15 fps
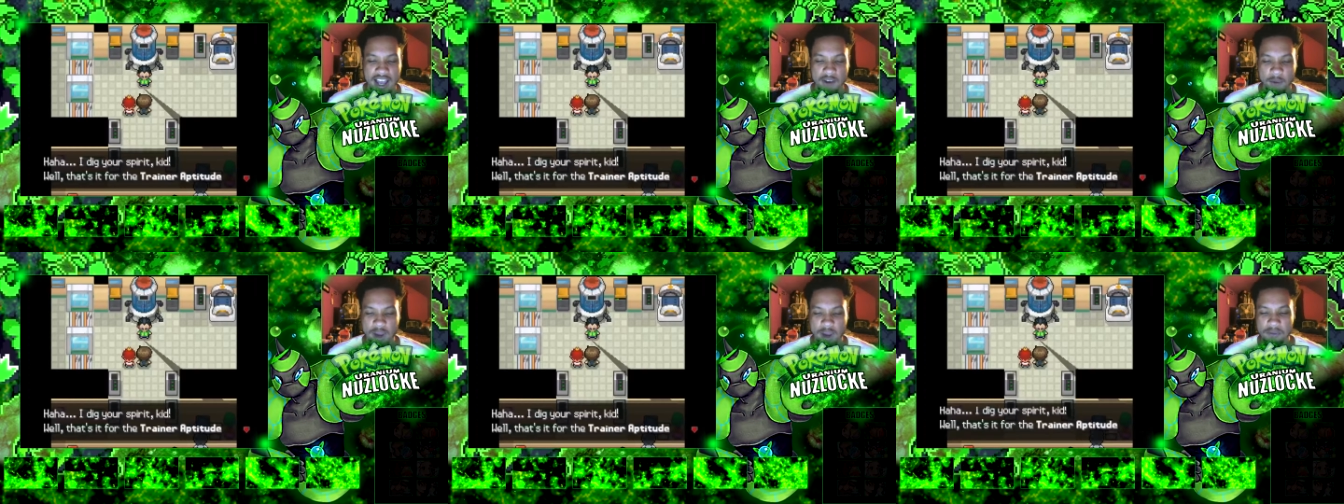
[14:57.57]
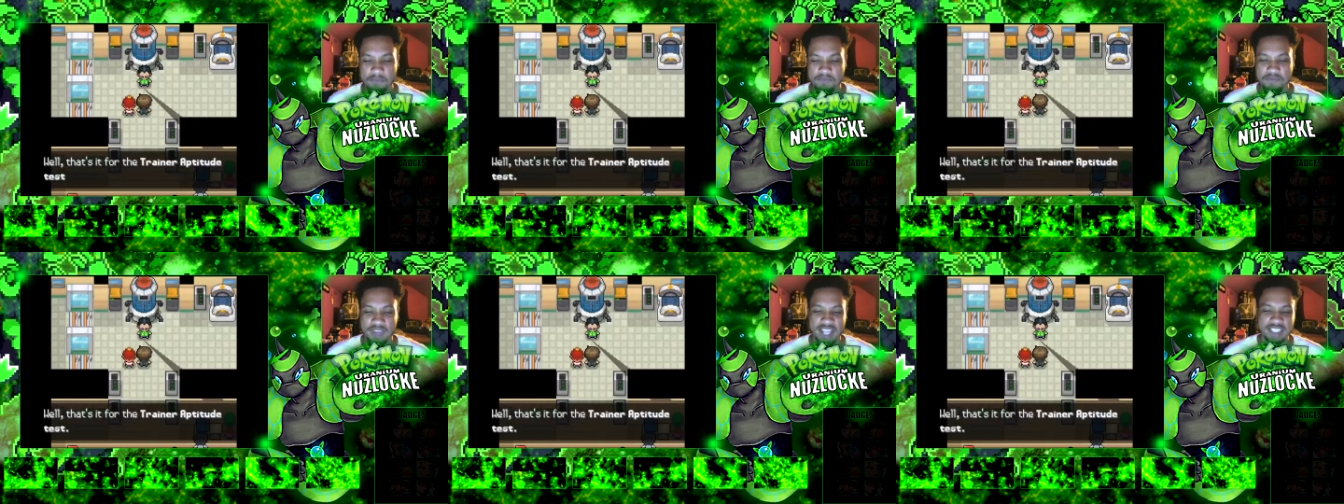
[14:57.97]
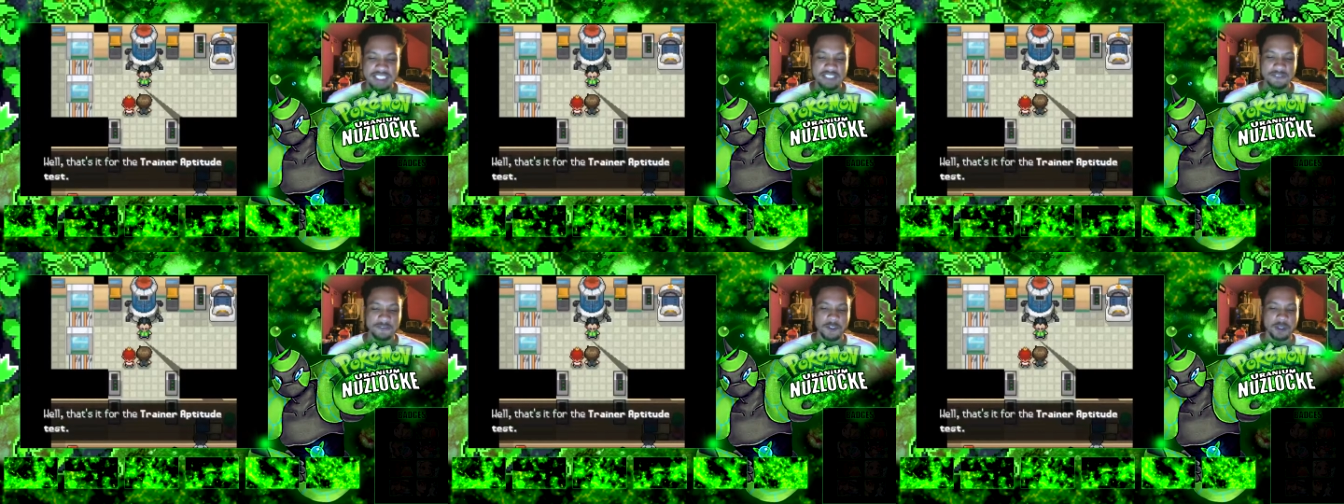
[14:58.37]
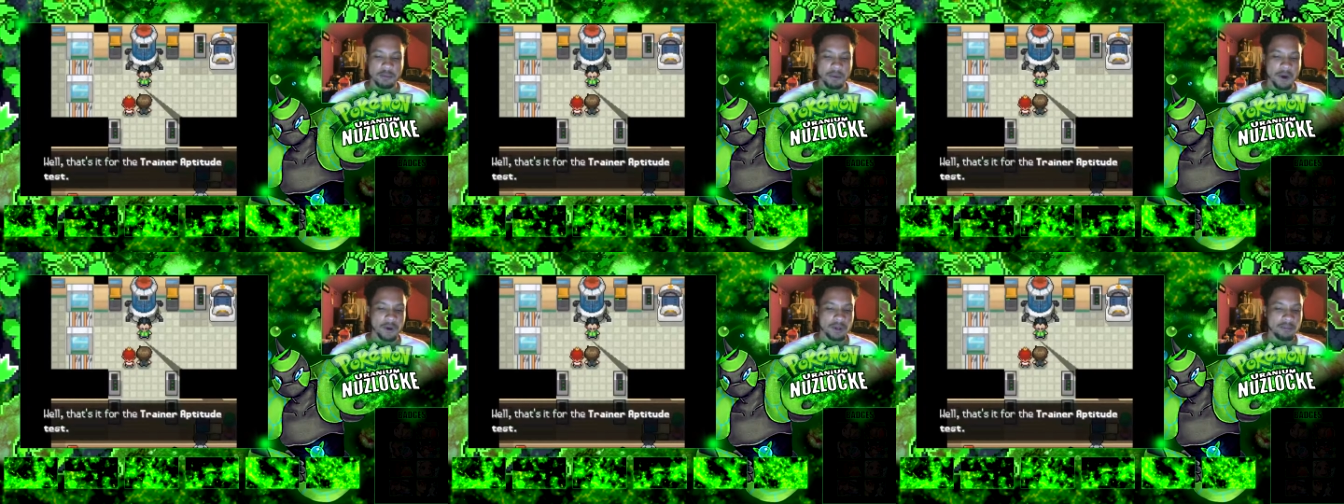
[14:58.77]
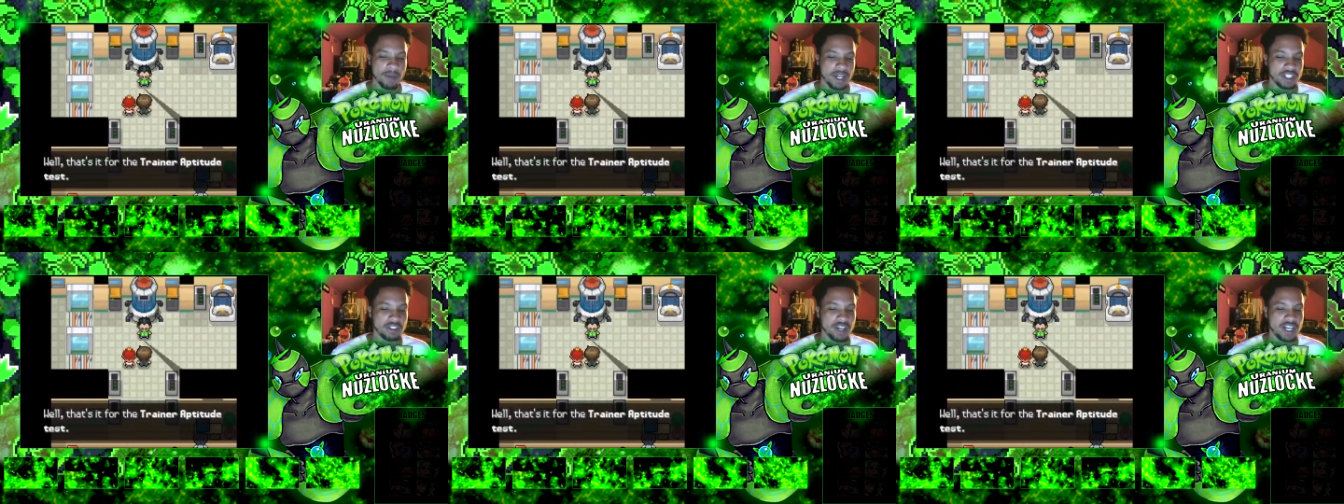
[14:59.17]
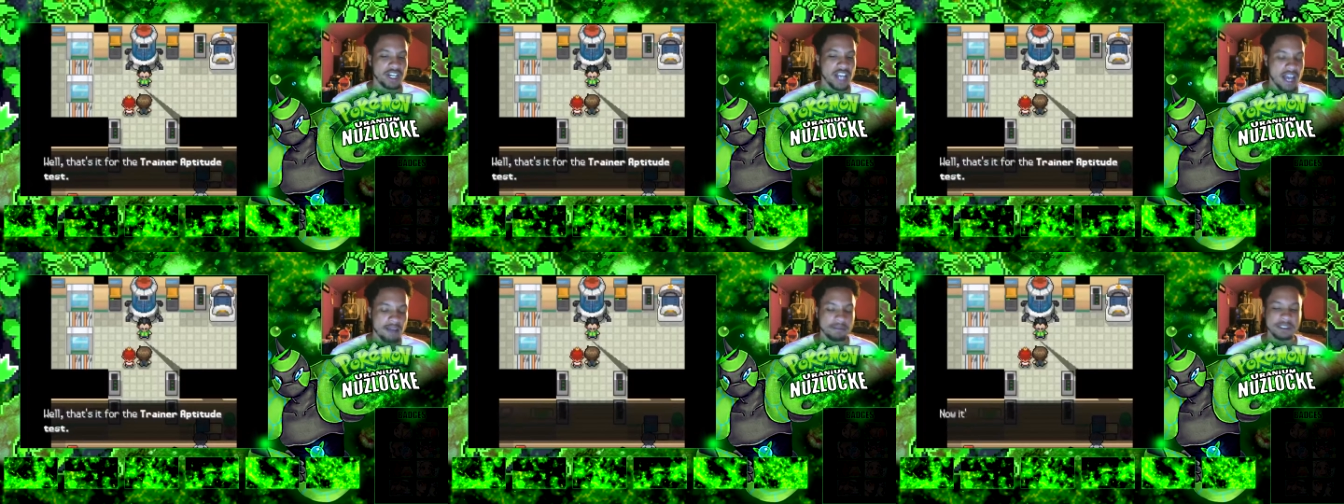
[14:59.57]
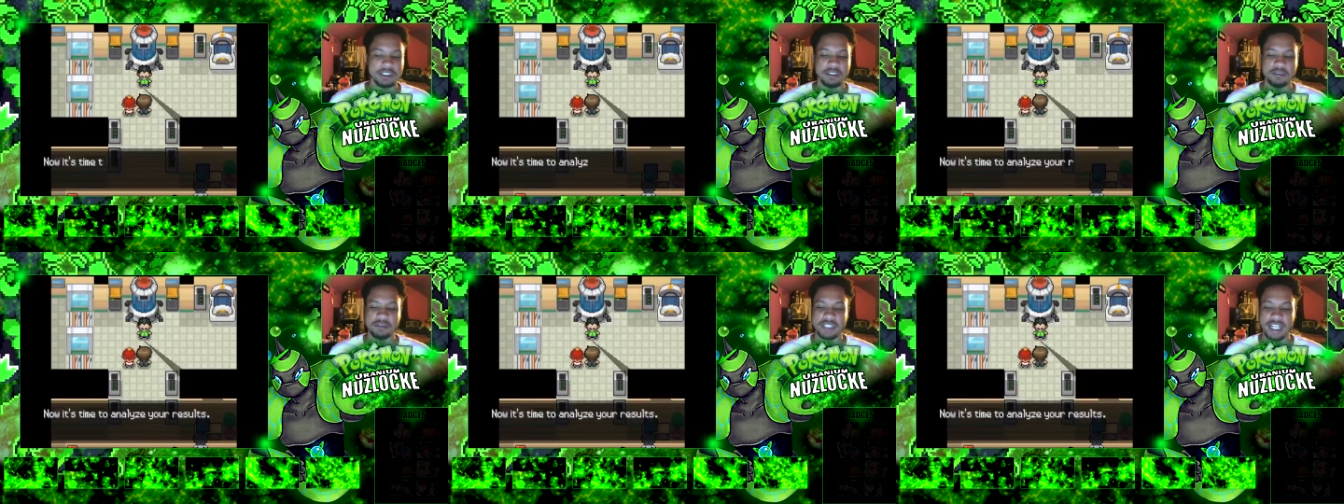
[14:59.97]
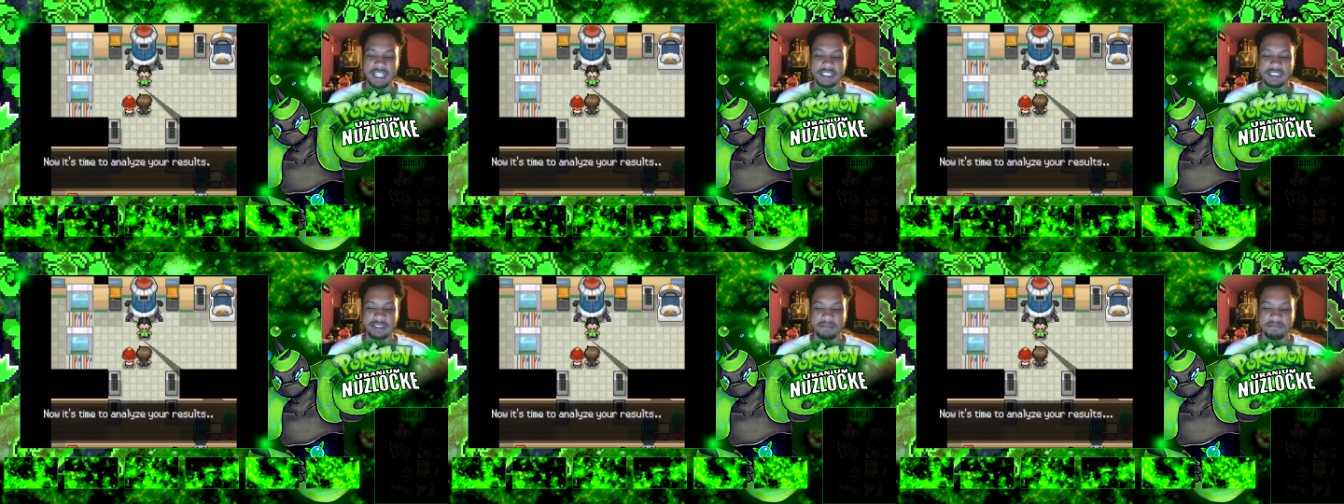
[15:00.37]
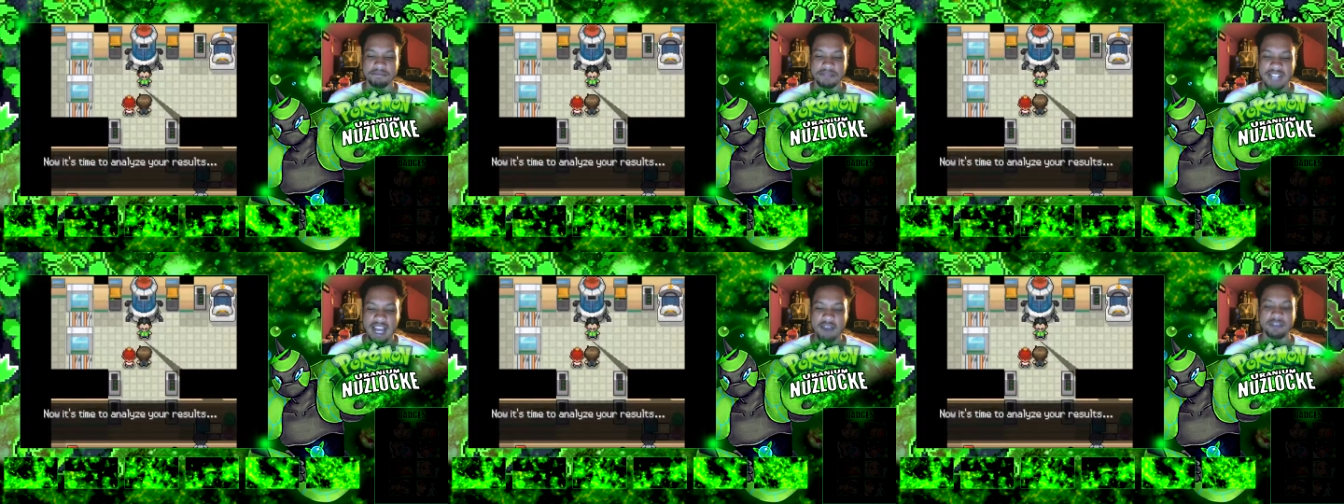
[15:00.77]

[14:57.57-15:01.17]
Well, that's it for the Pokemon Trainer Aptitude Test. Now it's